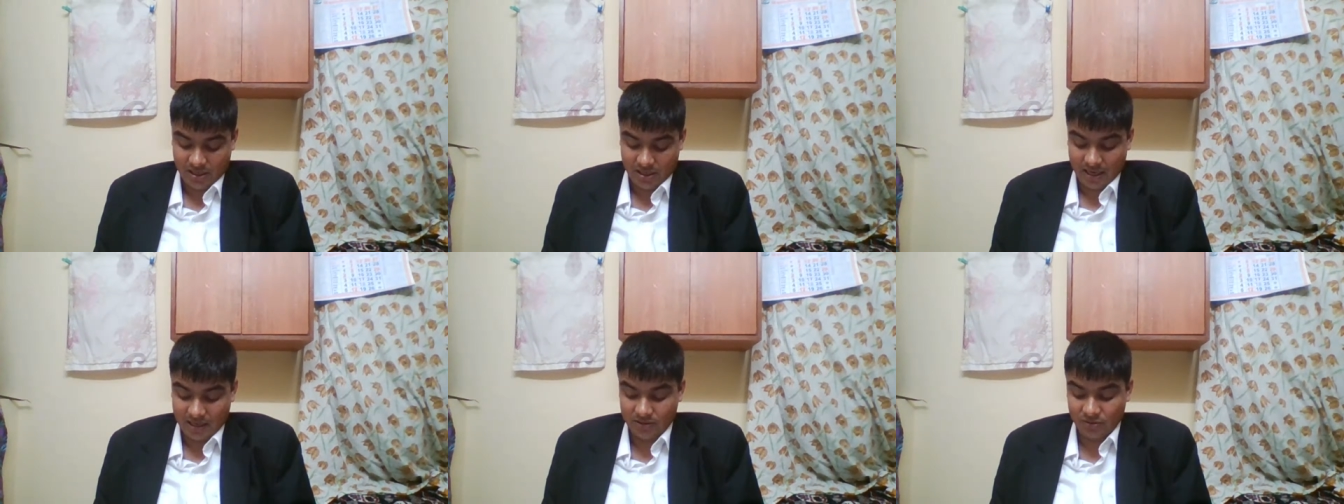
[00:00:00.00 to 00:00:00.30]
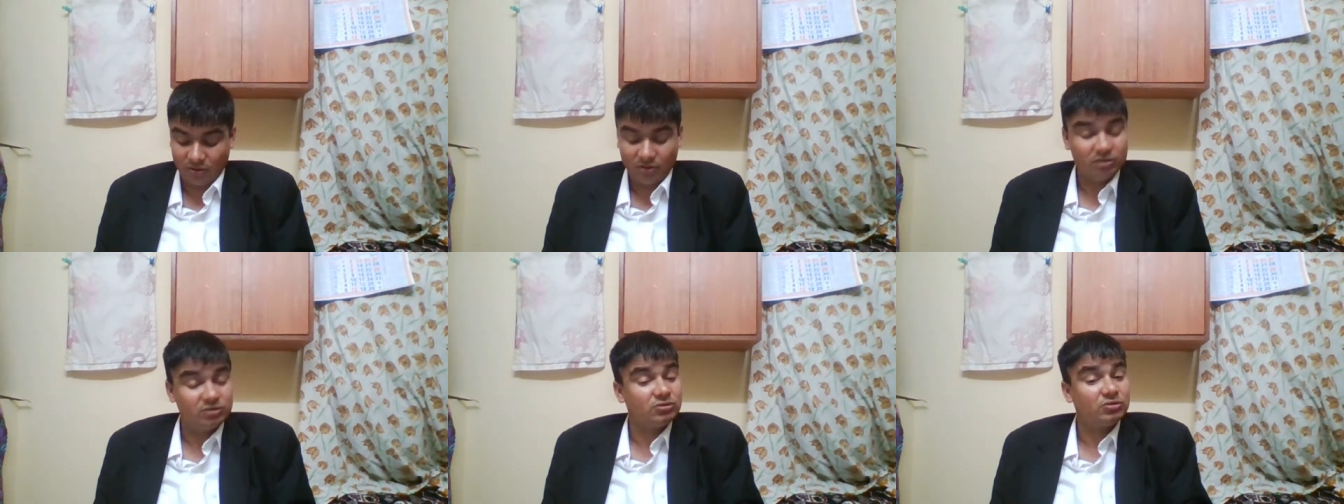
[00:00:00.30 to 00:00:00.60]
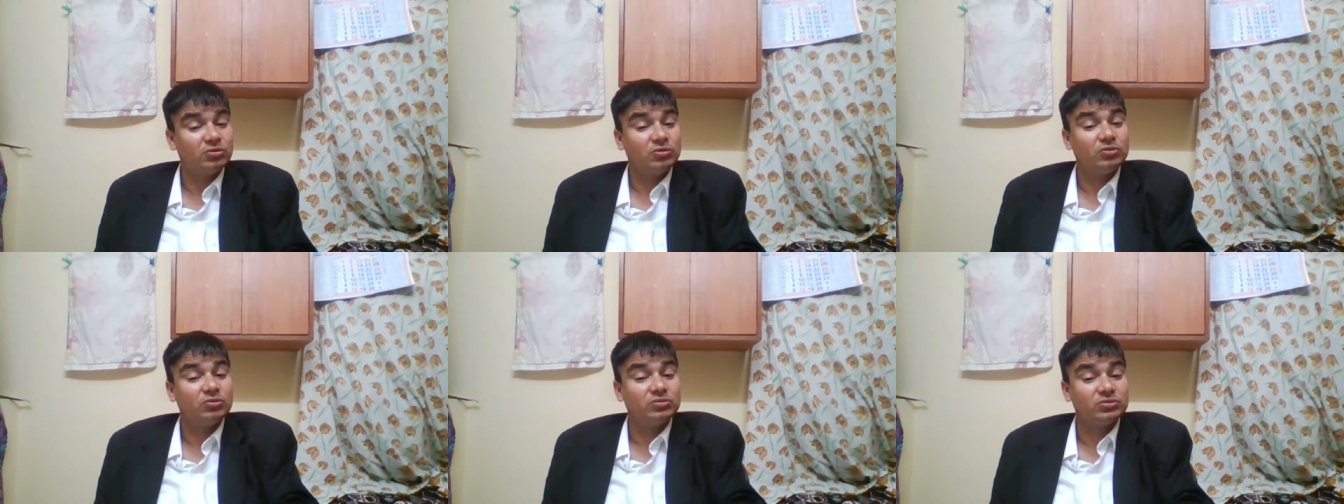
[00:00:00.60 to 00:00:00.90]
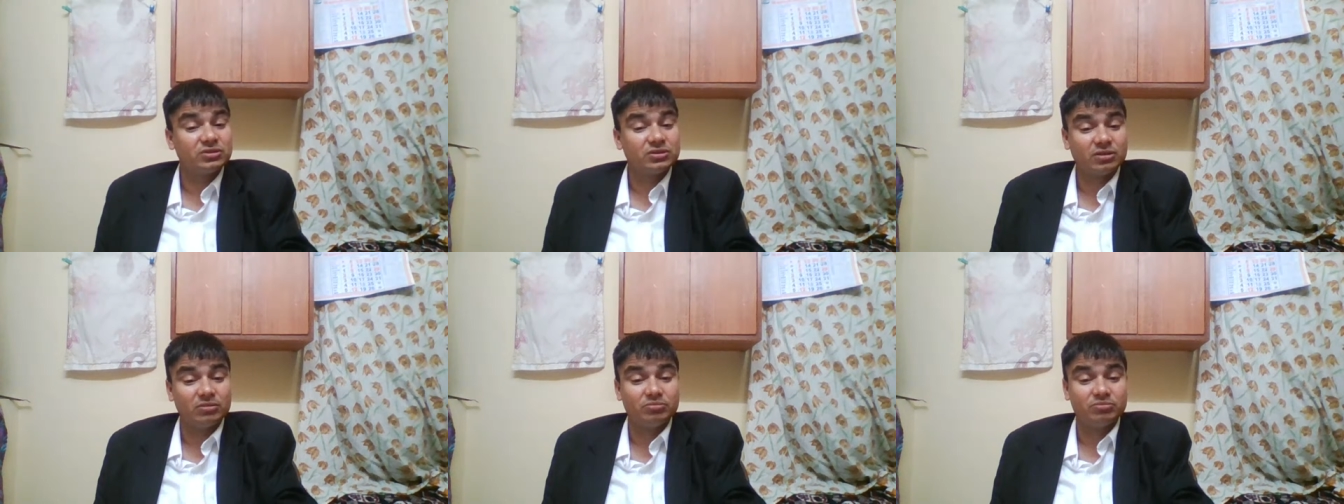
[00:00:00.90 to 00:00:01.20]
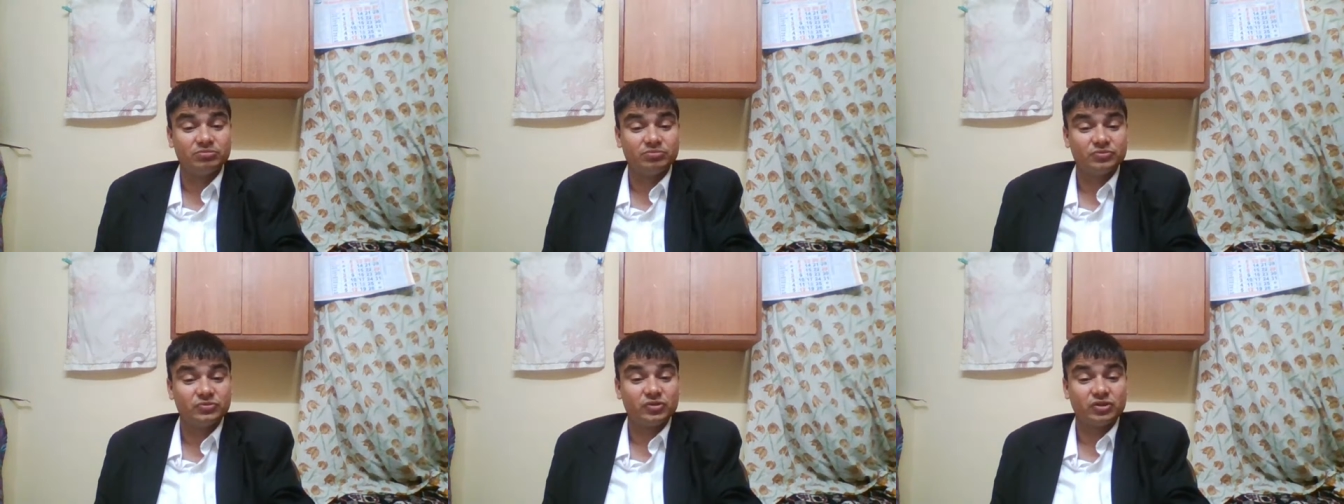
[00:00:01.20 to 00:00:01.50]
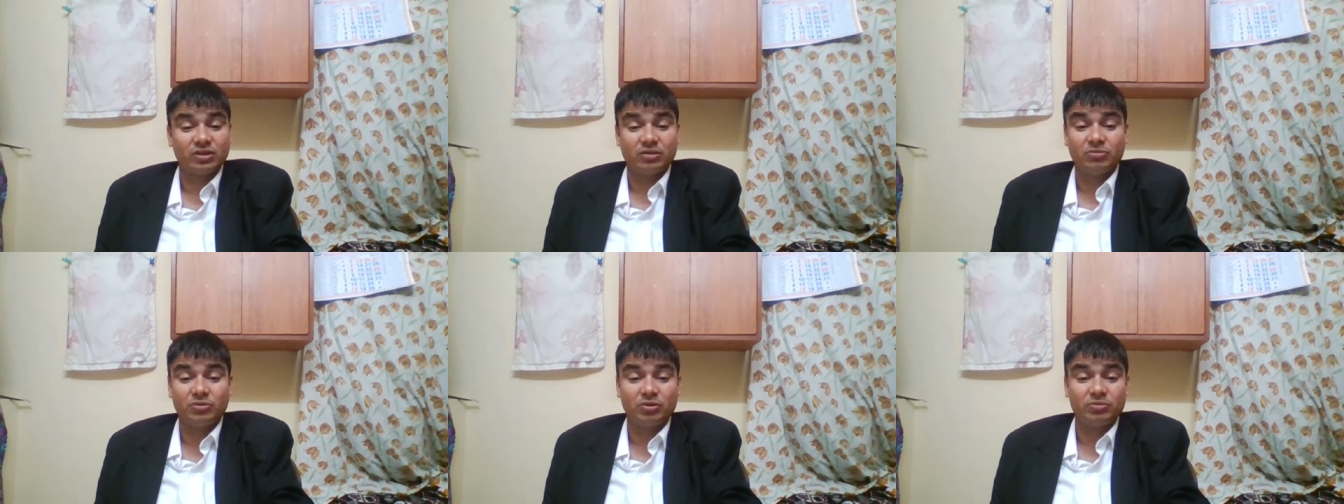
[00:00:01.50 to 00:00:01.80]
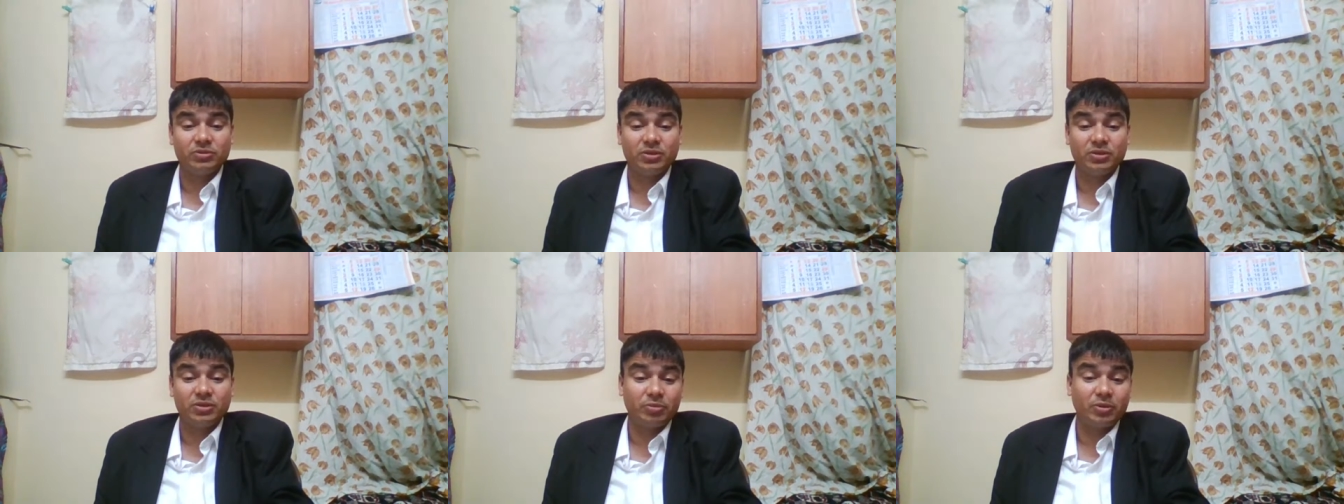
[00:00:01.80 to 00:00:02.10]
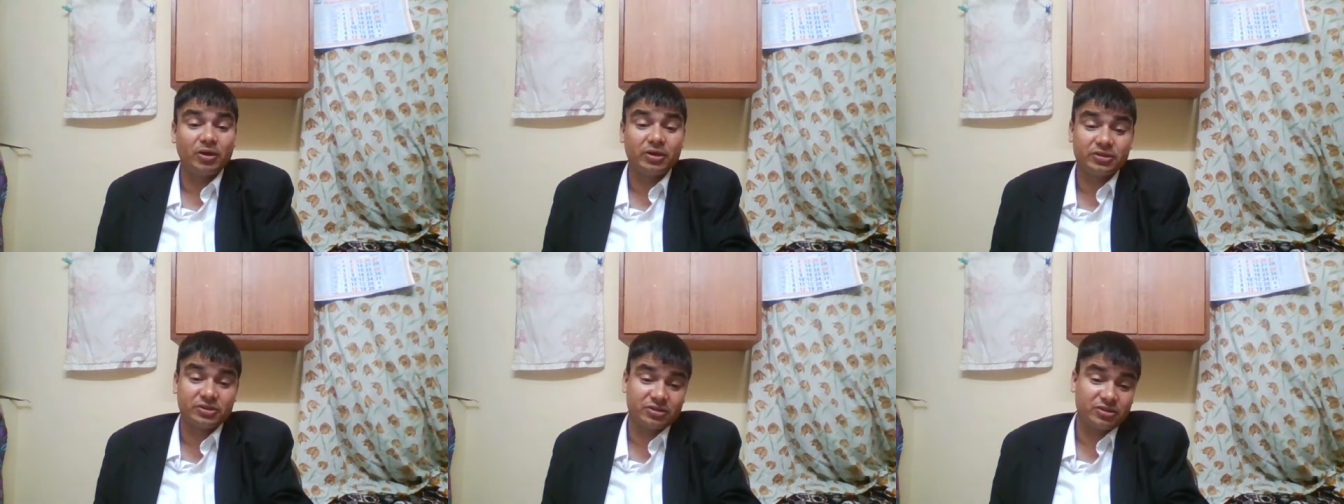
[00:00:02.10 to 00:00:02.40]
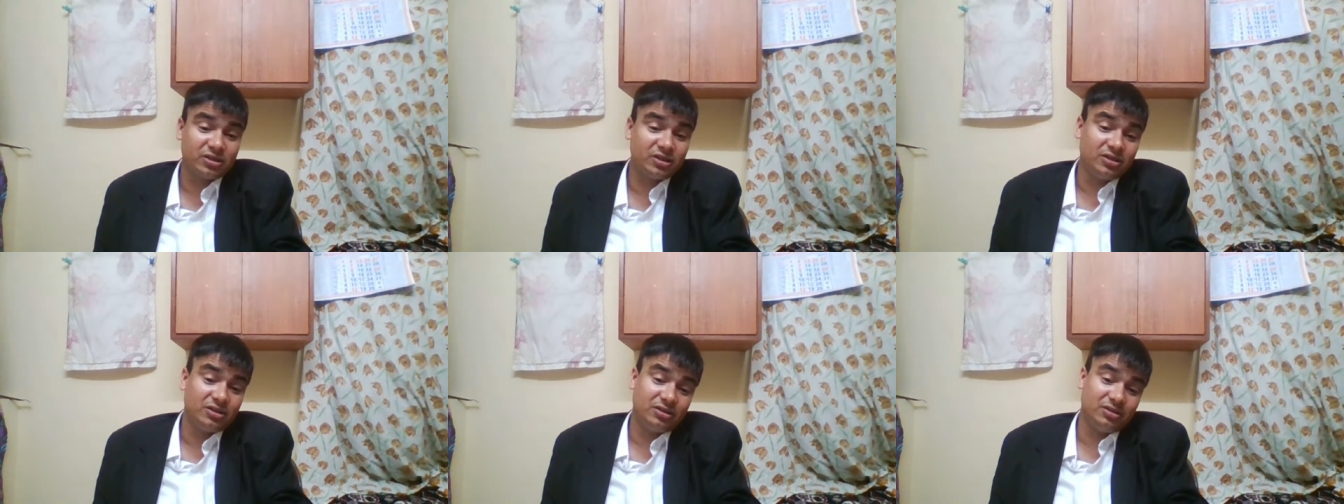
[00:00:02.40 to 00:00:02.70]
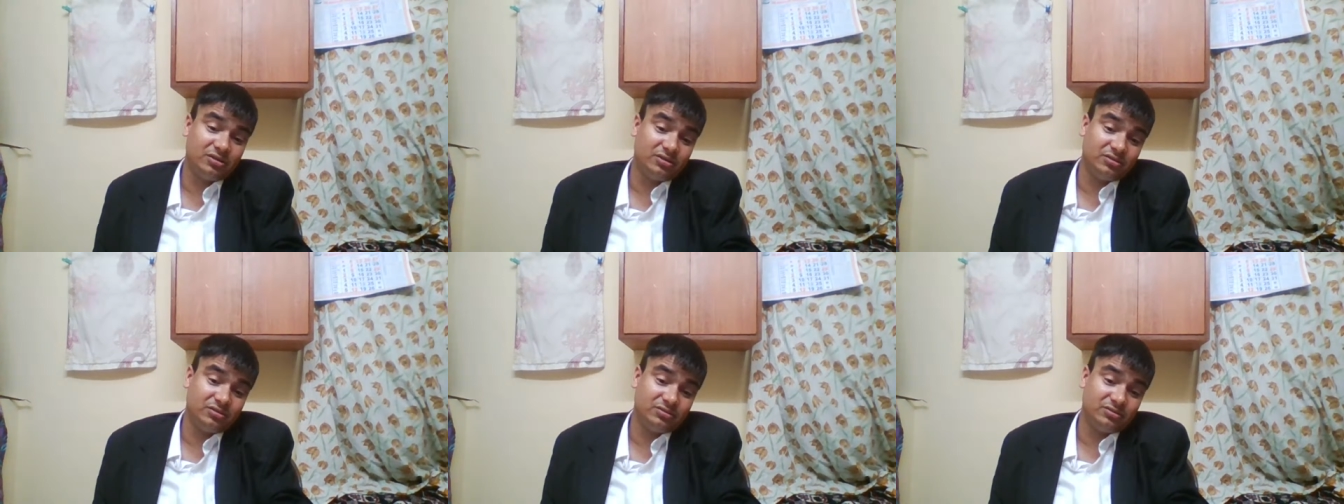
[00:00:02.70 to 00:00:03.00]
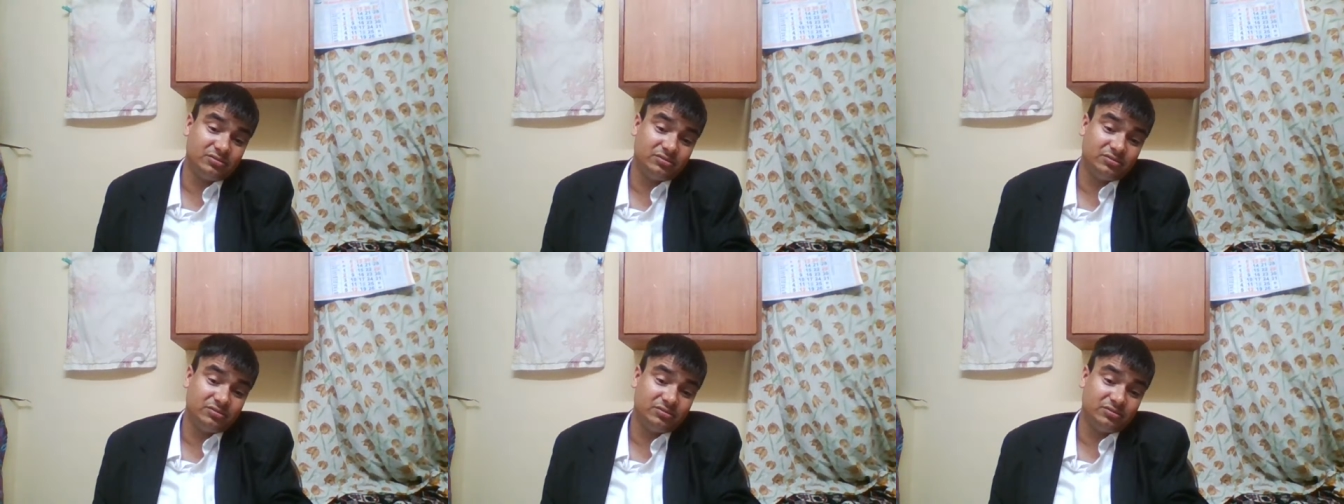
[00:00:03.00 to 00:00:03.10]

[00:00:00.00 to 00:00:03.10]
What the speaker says: and also some of the personal